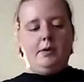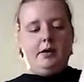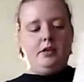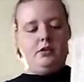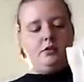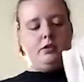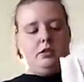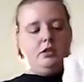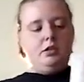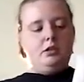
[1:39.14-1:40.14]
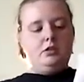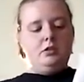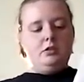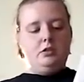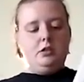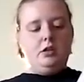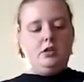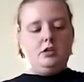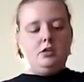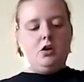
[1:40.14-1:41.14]
by 13 inches
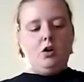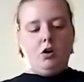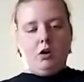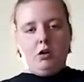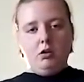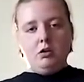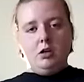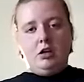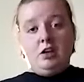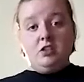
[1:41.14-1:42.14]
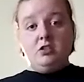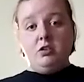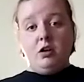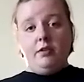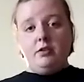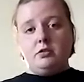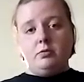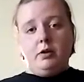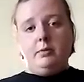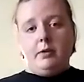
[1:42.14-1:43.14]
tall. So it covers
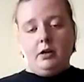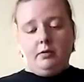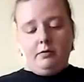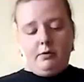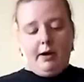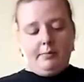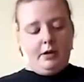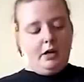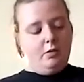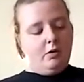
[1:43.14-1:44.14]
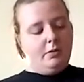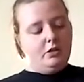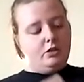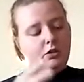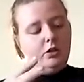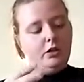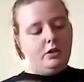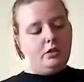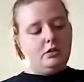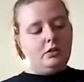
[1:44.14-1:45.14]
quite a bit of the wrap. And you want to make sure
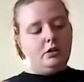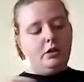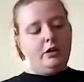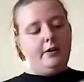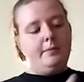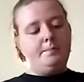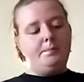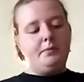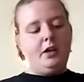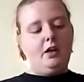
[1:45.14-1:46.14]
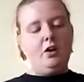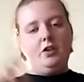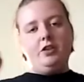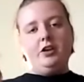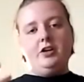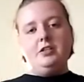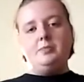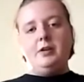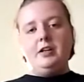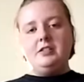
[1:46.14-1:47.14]
that this, the, I call it the
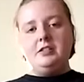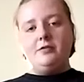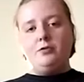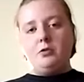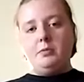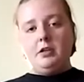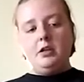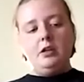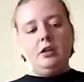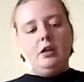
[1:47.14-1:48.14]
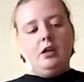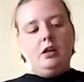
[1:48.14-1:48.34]
goods, but it's the formula